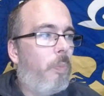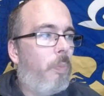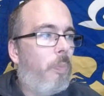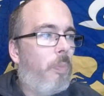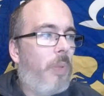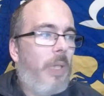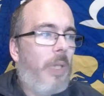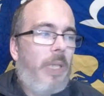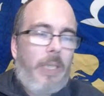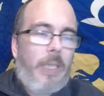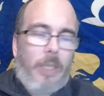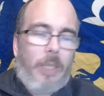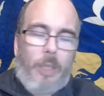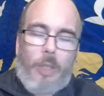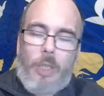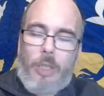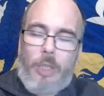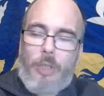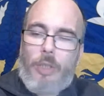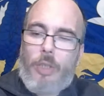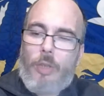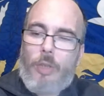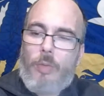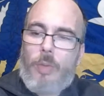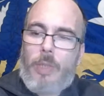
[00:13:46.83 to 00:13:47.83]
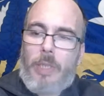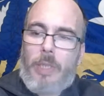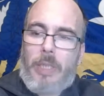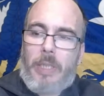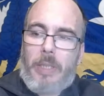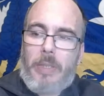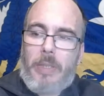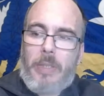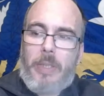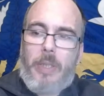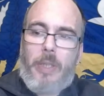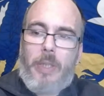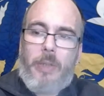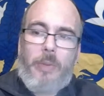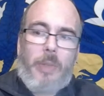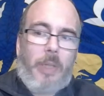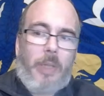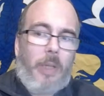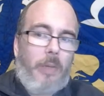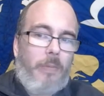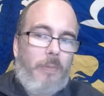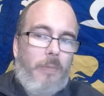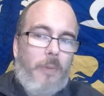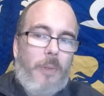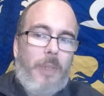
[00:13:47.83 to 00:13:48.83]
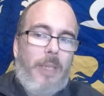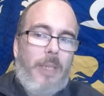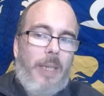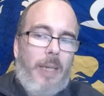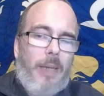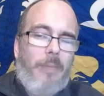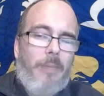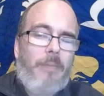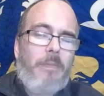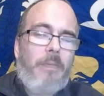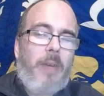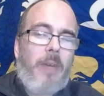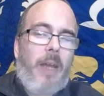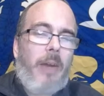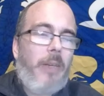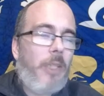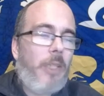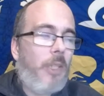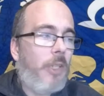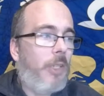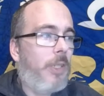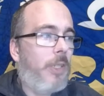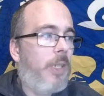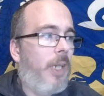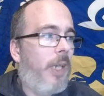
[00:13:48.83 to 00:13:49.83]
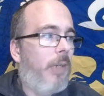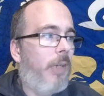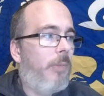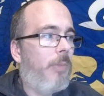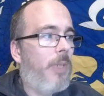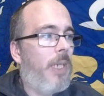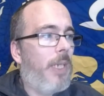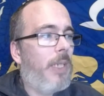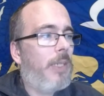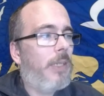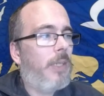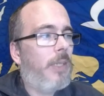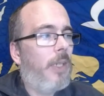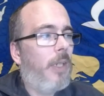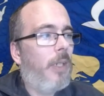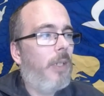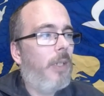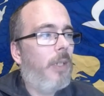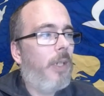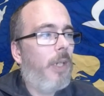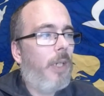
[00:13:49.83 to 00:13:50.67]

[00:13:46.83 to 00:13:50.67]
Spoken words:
But he can only do what he can do. And I thought he had a very good game last night.